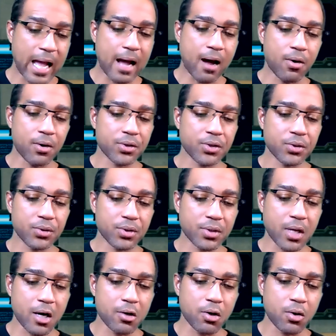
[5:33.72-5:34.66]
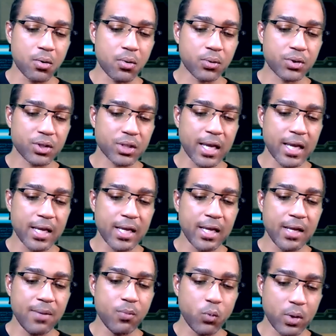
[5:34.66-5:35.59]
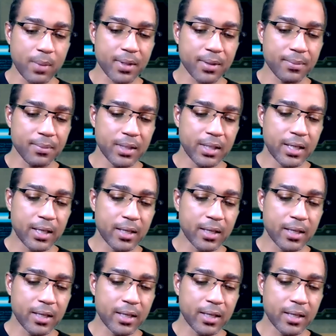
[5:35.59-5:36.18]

I also saw those same women